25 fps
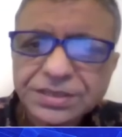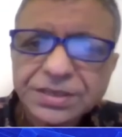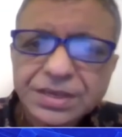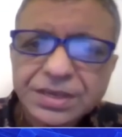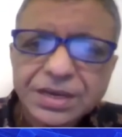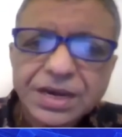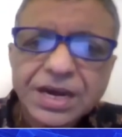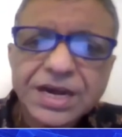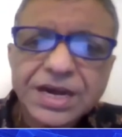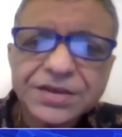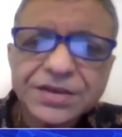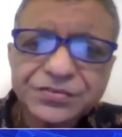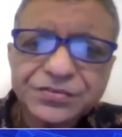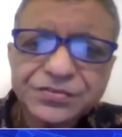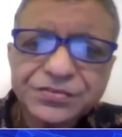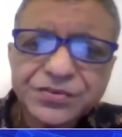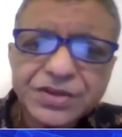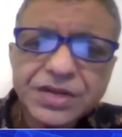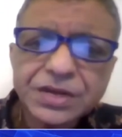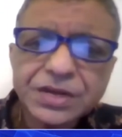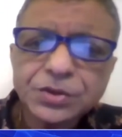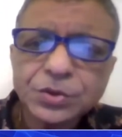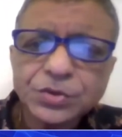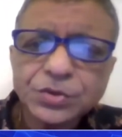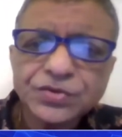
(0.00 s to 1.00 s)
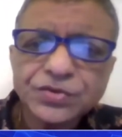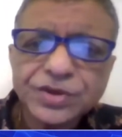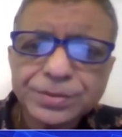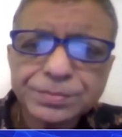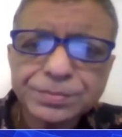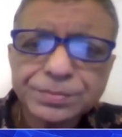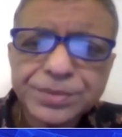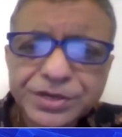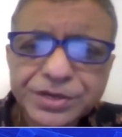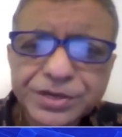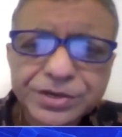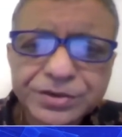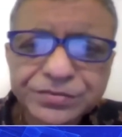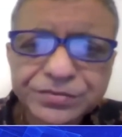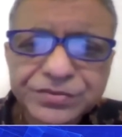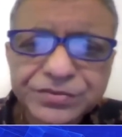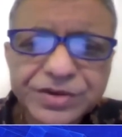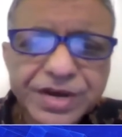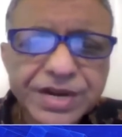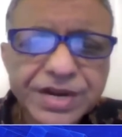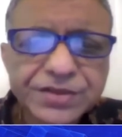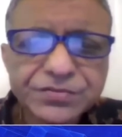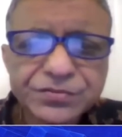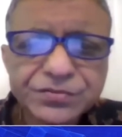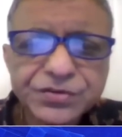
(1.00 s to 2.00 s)
I feel over a period of time,
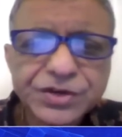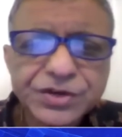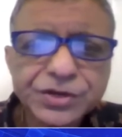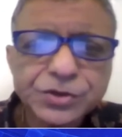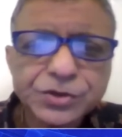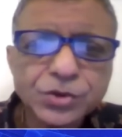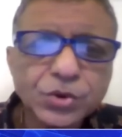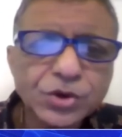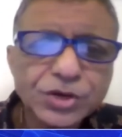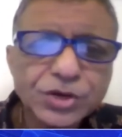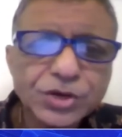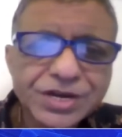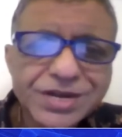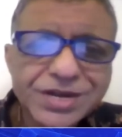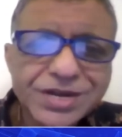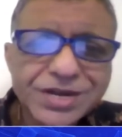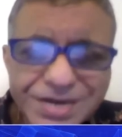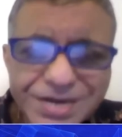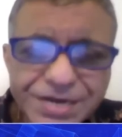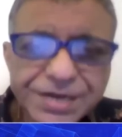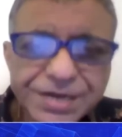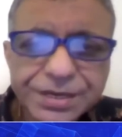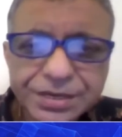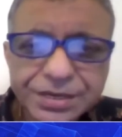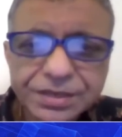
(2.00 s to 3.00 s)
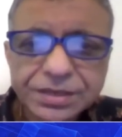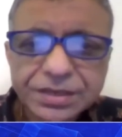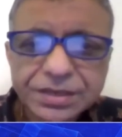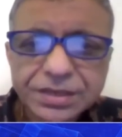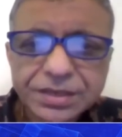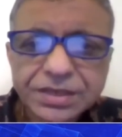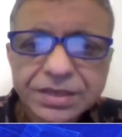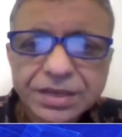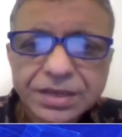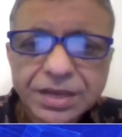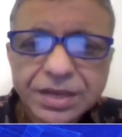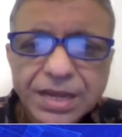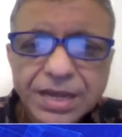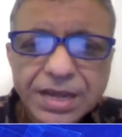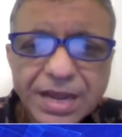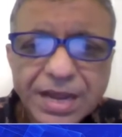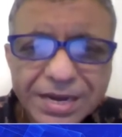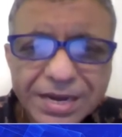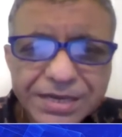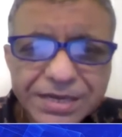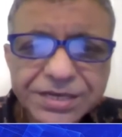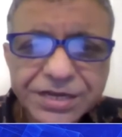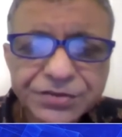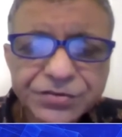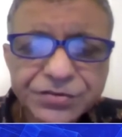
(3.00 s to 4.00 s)
we don't need
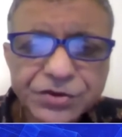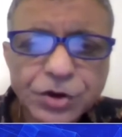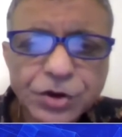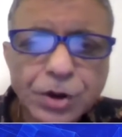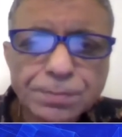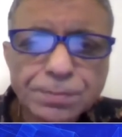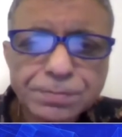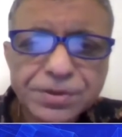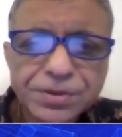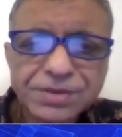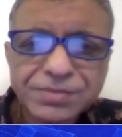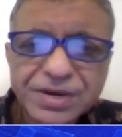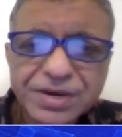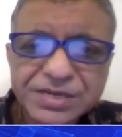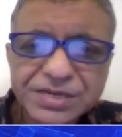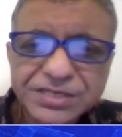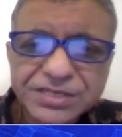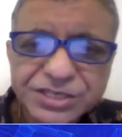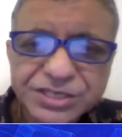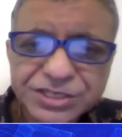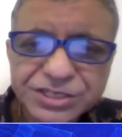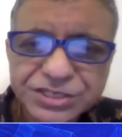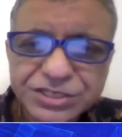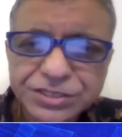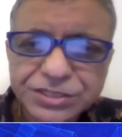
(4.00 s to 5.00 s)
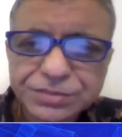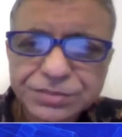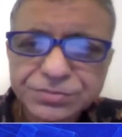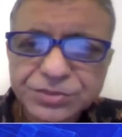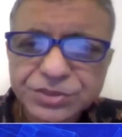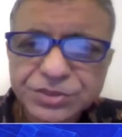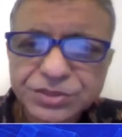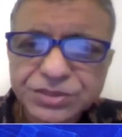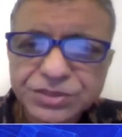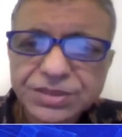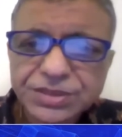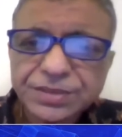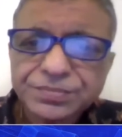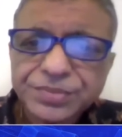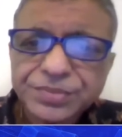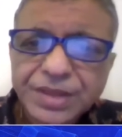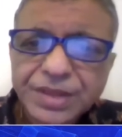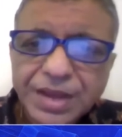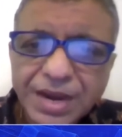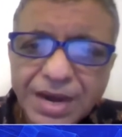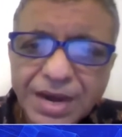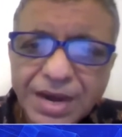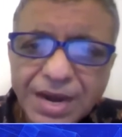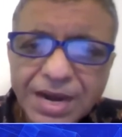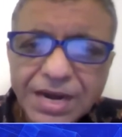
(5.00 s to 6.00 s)
active complement systems
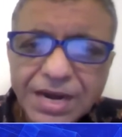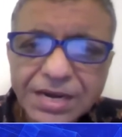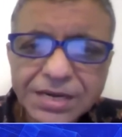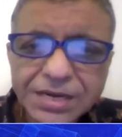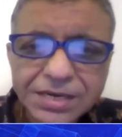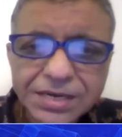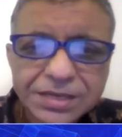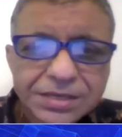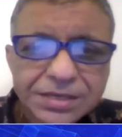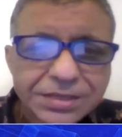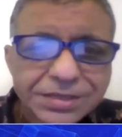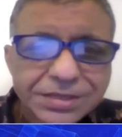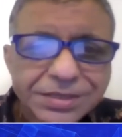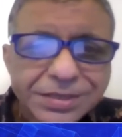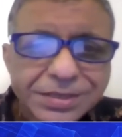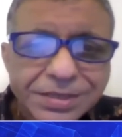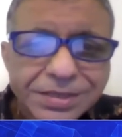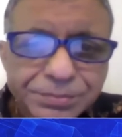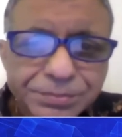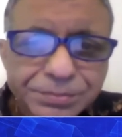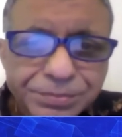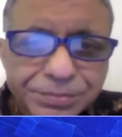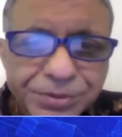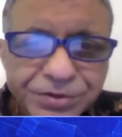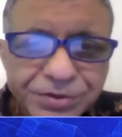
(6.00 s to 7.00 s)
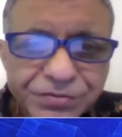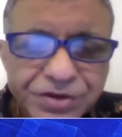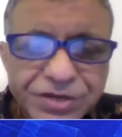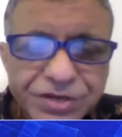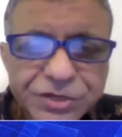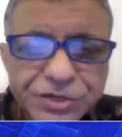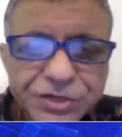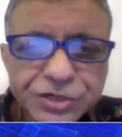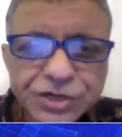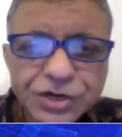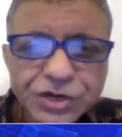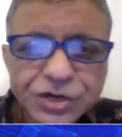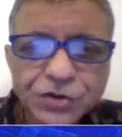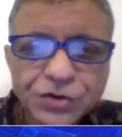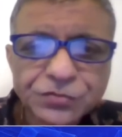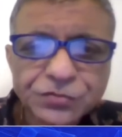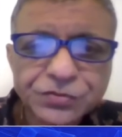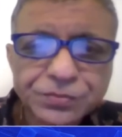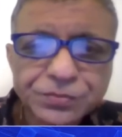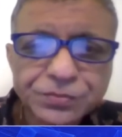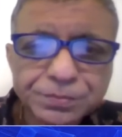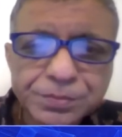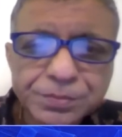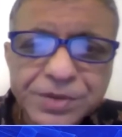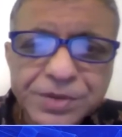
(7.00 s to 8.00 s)
and prevention of
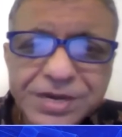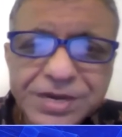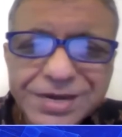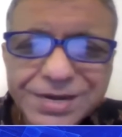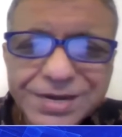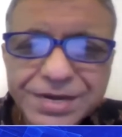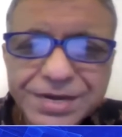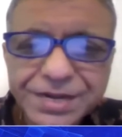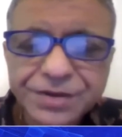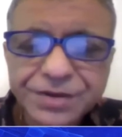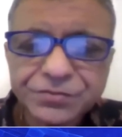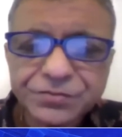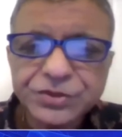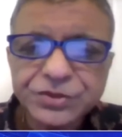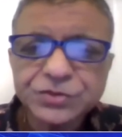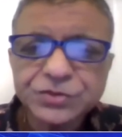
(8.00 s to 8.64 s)
bleeding,